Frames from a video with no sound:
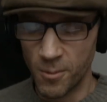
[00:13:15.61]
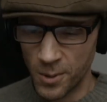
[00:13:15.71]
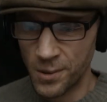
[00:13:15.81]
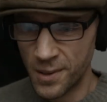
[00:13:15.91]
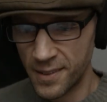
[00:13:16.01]

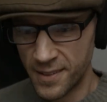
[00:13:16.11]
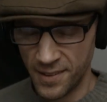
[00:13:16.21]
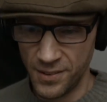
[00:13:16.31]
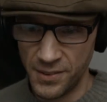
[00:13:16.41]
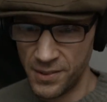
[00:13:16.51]
will
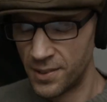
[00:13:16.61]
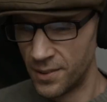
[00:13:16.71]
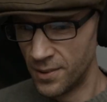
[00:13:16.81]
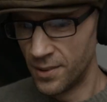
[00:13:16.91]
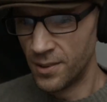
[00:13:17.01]
continue
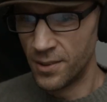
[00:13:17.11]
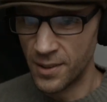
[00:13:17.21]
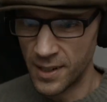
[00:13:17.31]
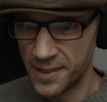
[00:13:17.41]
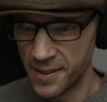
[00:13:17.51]

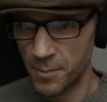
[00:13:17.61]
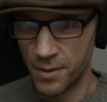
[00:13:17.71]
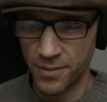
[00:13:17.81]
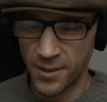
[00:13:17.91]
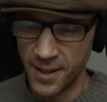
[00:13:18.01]
to
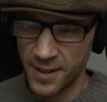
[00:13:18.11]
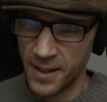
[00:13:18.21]
exemplify.